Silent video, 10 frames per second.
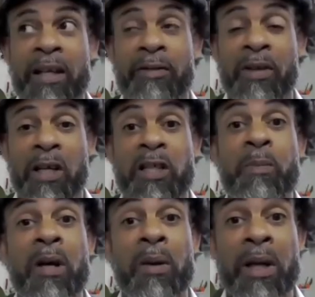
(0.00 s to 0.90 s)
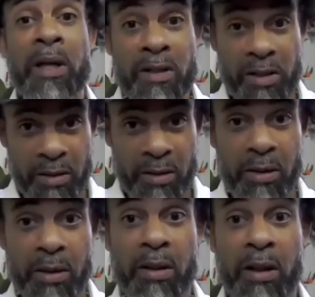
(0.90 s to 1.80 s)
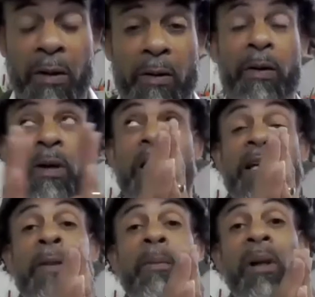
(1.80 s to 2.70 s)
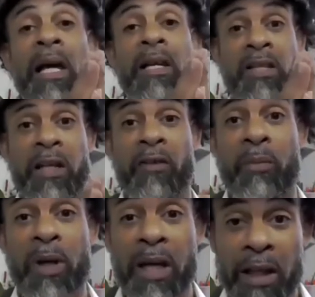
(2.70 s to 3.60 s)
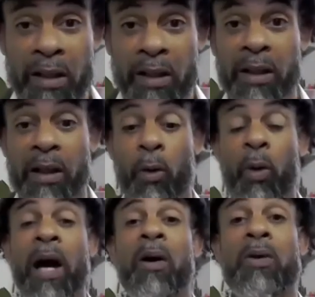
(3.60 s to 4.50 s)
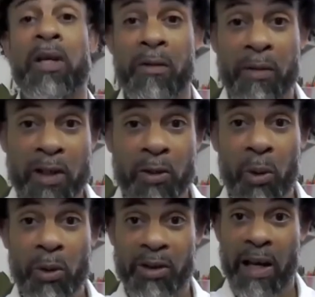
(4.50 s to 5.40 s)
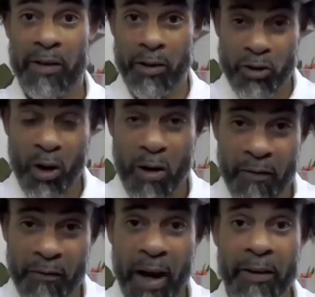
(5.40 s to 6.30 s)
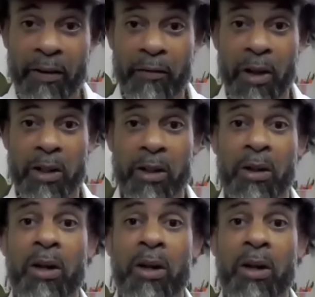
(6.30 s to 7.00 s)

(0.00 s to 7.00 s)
the experience and the blessing of being around individuals and having a strong father figure